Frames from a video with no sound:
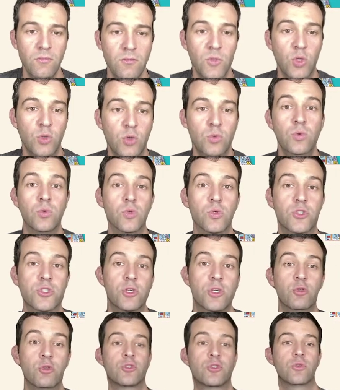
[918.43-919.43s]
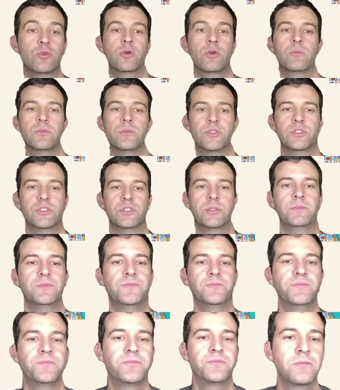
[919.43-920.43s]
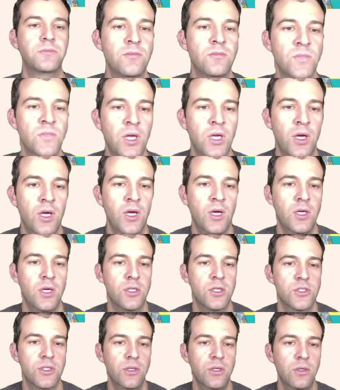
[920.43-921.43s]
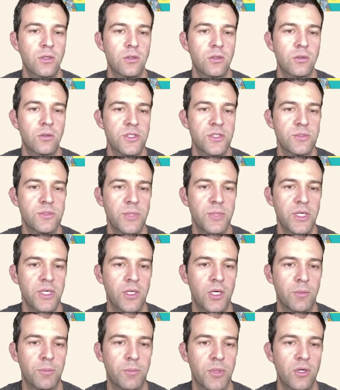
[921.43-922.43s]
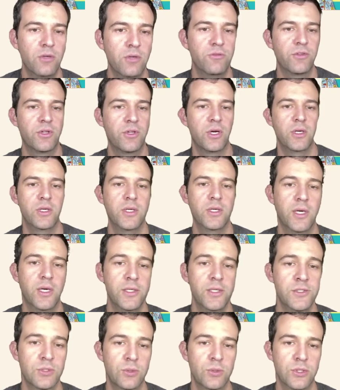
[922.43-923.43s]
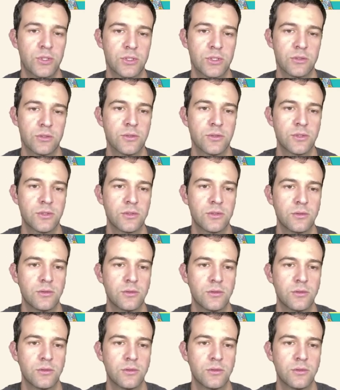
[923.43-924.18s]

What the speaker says: Ooh, snowstorms. Snow is made up of tiny ice crystals.